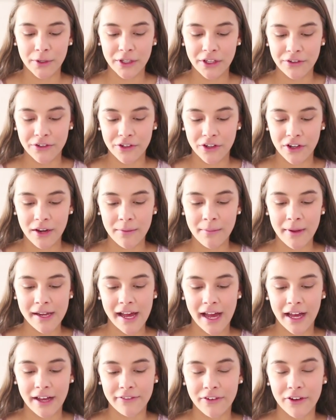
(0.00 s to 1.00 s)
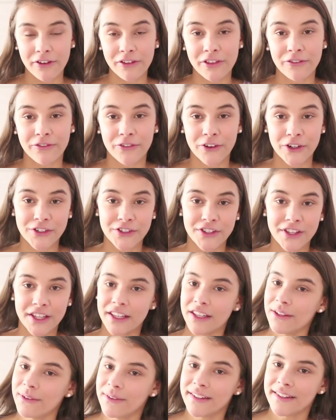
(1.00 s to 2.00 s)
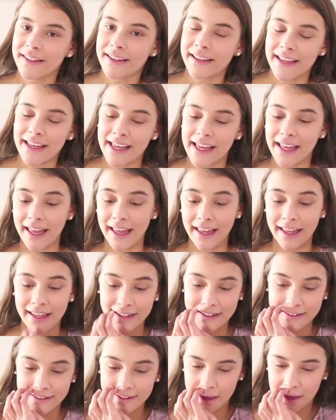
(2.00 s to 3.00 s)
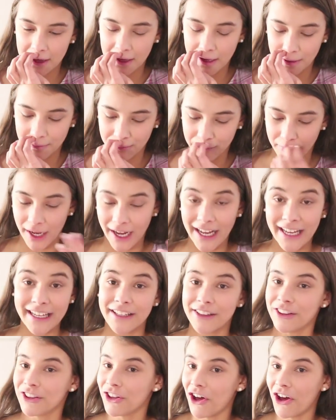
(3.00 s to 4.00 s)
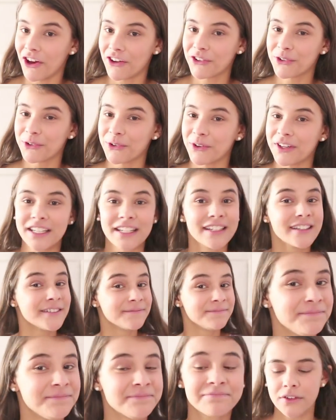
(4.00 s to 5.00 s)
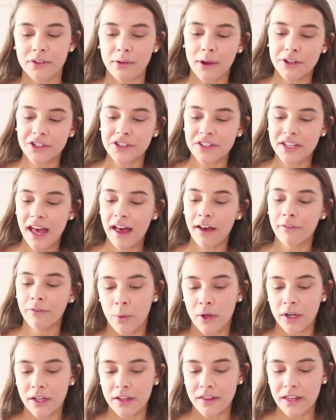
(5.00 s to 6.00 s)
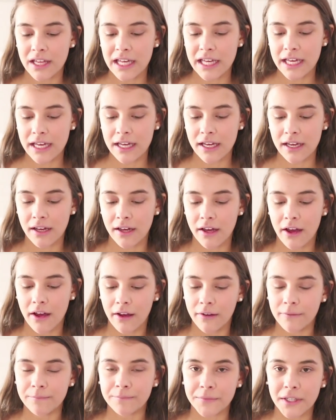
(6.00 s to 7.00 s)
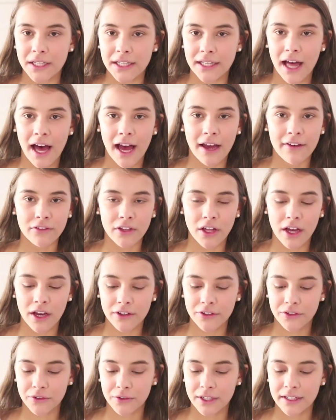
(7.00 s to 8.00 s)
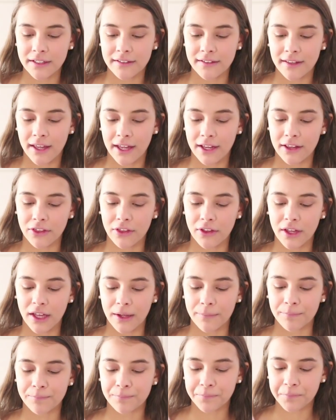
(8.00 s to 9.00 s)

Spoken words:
when you turn on my iPhone, the first thing you see is my lock screen. So I just have one of the live lock screens, like the